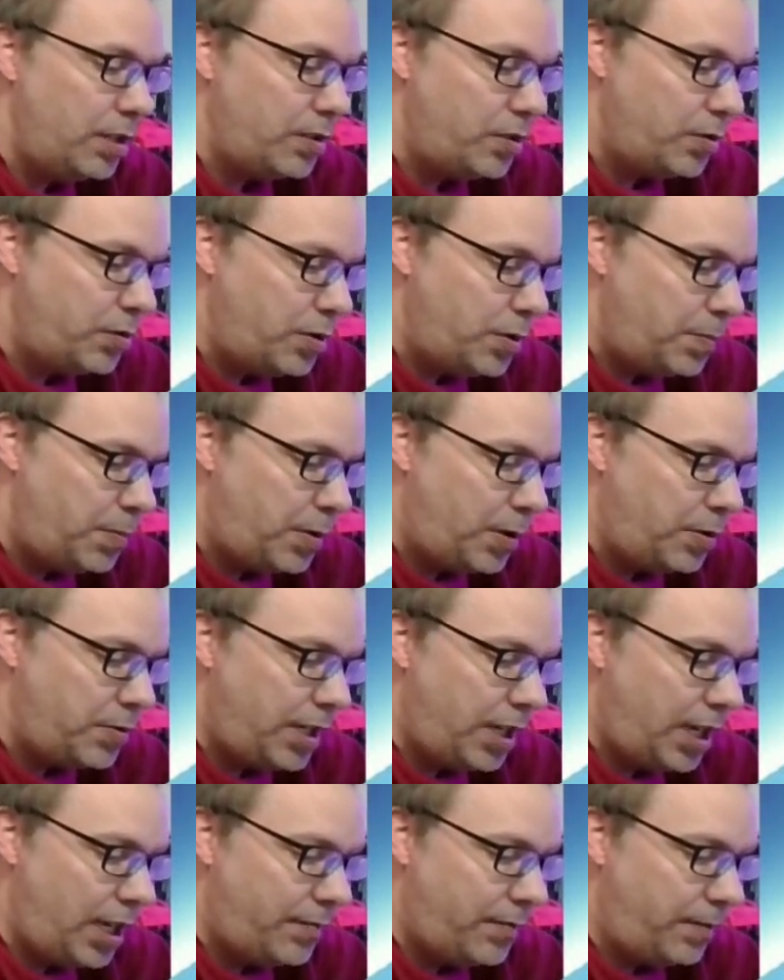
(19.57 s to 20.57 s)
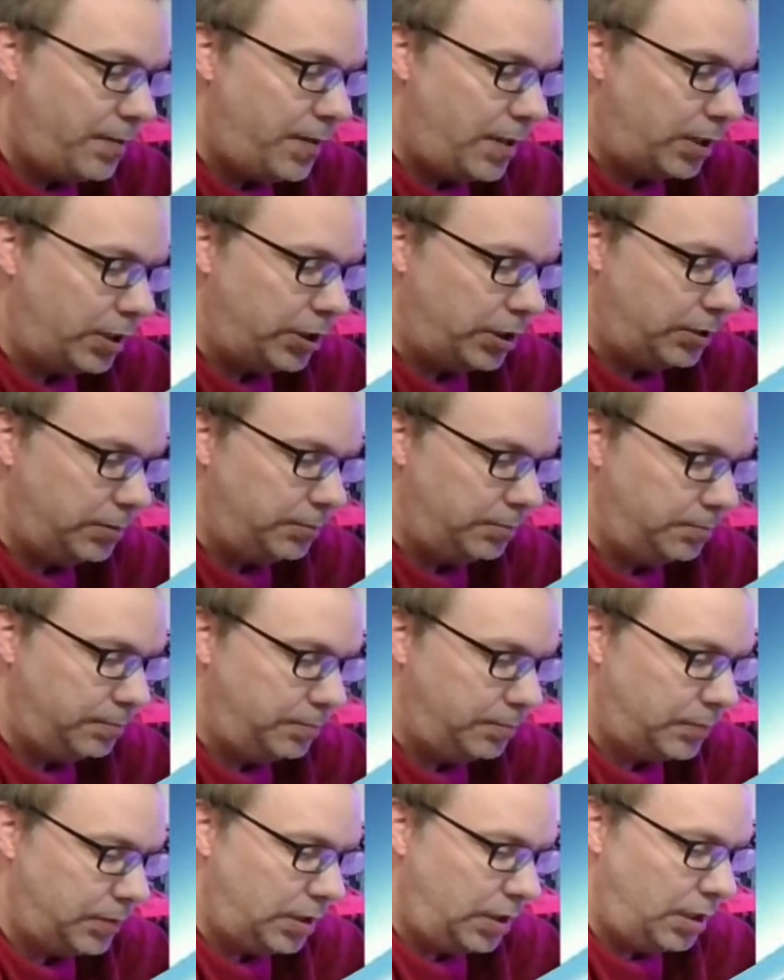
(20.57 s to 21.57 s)
So suppose I have a function
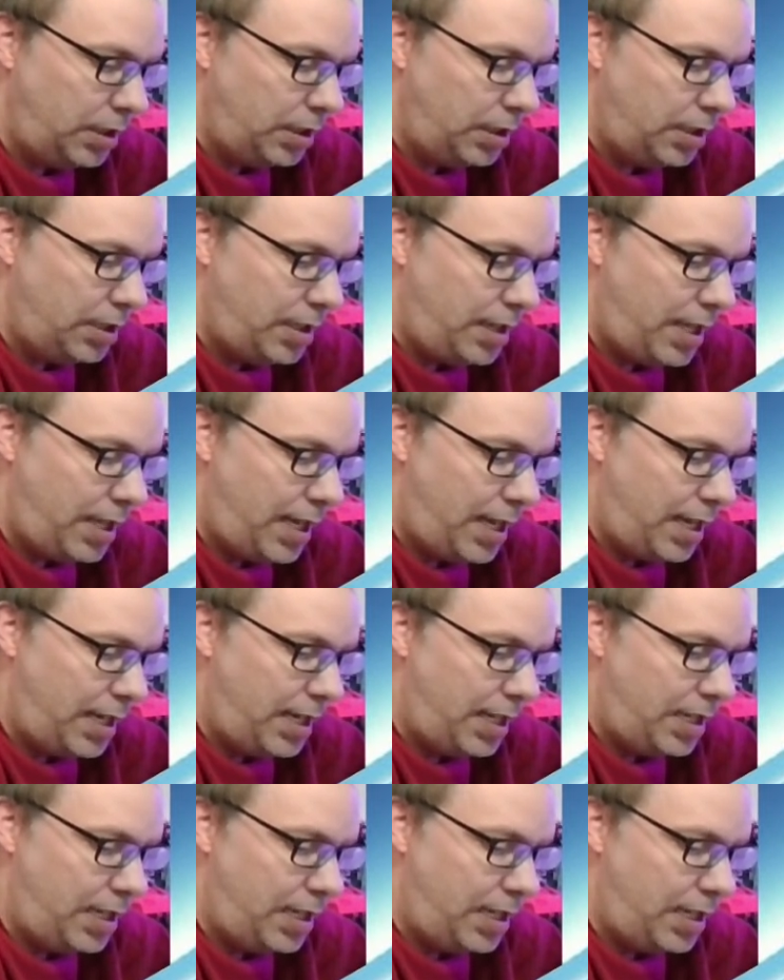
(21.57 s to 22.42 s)
that